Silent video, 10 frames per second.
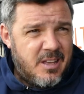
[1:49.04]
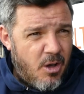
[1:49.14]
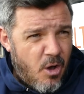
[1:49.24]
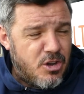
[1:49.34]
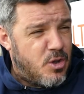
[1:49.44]

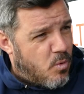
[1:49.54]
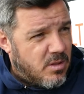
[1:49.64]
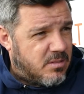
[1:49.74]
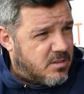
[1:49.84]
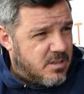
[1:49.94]
all you
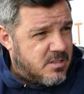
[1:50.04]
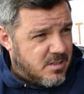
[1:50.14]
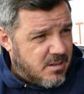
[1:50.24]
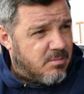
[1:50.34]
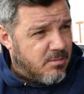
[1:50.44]
want is
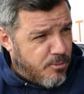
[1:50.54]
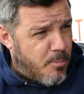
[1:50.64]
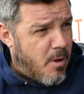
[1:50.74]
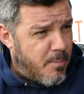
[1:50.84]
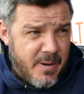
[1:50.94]

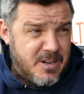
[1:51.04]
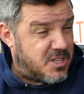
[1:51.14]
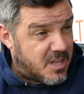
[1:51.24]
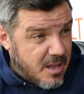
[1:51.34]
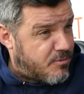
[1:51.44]
football players
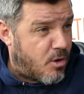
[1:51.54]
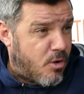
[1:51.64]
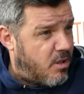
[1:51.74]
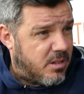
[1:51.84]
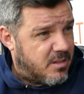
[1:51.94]
to give their
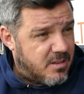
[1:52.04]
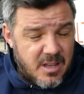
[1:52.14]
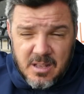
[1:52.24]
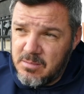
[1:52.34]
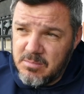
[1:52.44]
all,
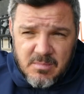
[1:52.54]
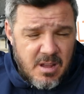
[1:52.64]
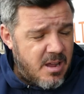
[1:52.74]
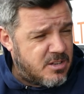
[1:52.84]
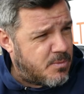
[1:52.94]
and
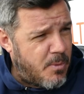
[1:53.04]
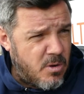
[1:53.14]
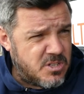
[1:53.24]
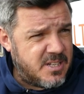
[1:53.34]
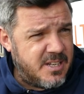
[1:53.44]
our
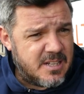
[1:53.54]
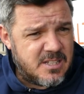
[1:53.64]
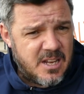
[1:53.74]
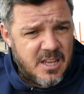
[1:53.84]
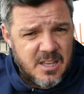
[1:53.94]
supporters see that
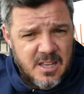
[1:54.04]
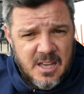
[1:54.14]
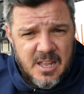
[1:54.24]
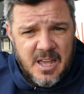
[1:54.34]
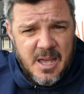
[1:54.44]
today.
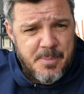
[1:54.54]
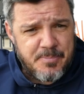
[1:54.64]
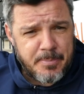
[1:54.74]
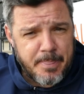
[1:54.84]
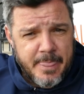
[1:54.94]

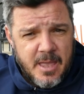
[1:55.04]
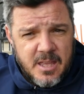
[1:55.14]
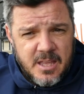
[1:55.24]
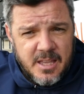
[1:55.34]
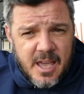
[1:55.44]
And
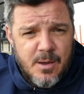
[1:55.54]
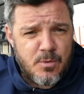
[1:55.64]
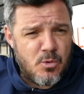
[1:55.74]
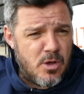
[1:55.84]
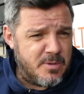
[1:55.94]
yeah,
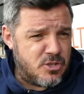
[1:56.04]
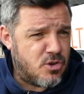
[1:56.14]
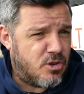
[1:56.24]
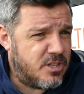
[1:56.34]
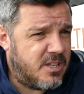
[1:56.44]
we might have been
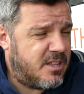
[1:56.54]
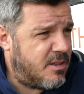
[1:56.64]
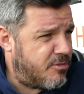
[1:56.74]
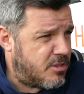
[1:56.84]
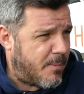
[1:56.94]
short in
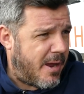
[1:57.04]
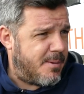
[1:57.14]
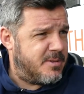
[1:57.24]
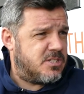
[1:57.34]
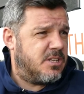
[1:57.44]
different
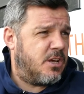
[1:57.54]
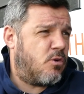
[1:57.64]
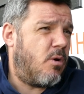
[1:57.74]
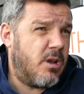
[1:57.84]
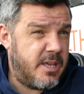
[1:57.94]
departments, in
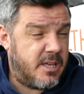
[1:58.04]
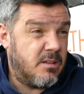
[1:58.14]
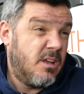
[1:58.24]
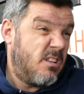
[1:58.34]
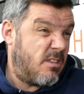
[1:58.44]
quality and
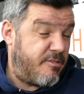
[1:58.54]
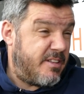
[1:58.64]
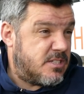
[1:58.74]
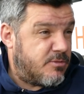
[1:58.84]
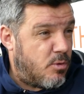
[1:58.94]

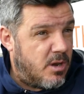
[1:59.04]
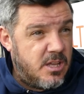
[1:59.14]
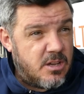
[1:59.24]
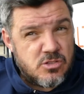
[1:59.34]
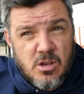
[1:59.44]
defensive
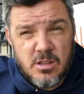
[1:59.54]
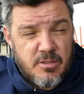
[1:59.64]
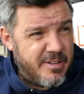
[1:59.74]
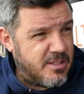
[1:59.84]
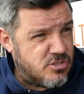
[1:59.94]
quality, because all the
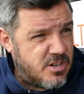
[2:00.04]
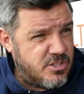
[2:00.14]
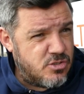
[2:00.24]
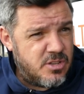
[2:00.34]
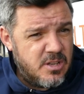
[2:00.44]
defenders are
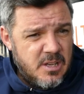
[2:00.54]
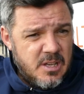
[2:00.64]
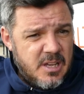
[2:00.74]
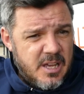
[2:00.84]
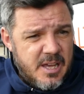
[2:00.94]
injured,
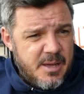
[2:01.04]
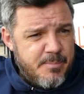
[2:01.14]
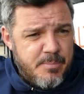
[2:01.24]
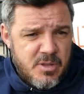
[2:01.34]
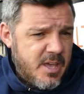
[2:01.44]

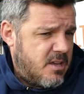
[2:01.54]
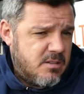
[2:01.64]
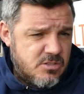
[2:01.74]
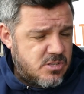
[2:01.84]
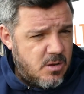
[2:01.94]
but yeah,
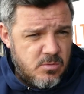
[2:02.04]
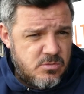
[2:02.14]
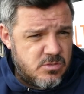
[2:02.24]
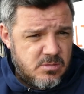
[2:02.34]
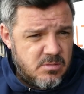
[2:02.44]
so
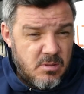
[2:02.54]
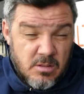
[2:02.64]
just, I